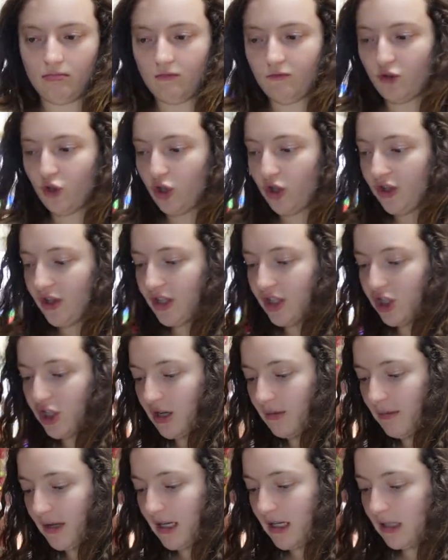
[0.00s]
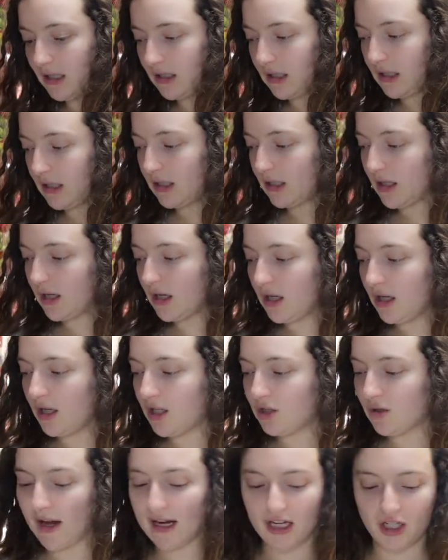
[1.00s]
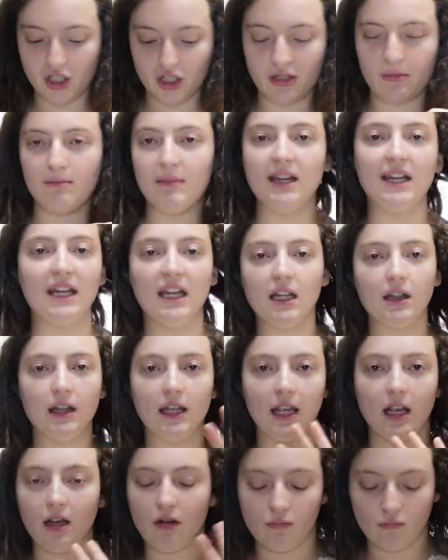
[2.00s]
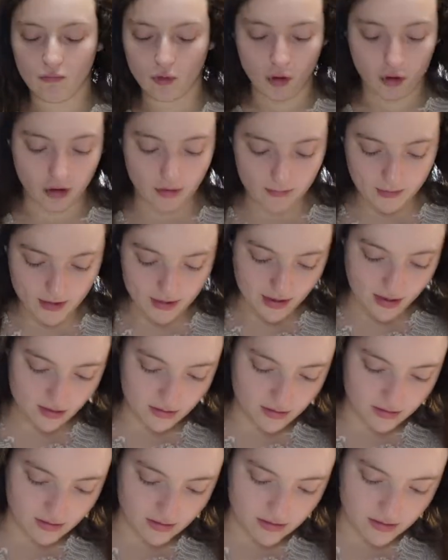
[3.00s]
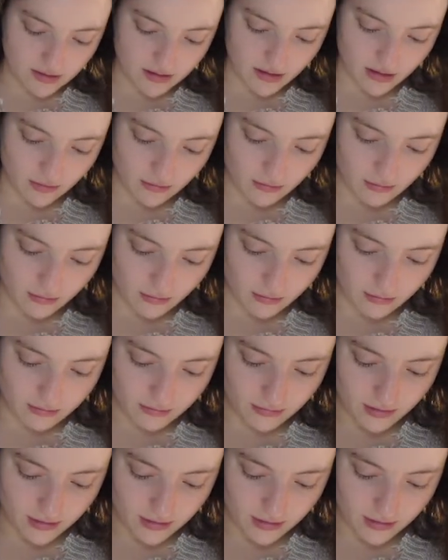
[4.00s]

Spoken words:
Full of the jimmies. So I can just immediately roll them in there. So let's see, ooh.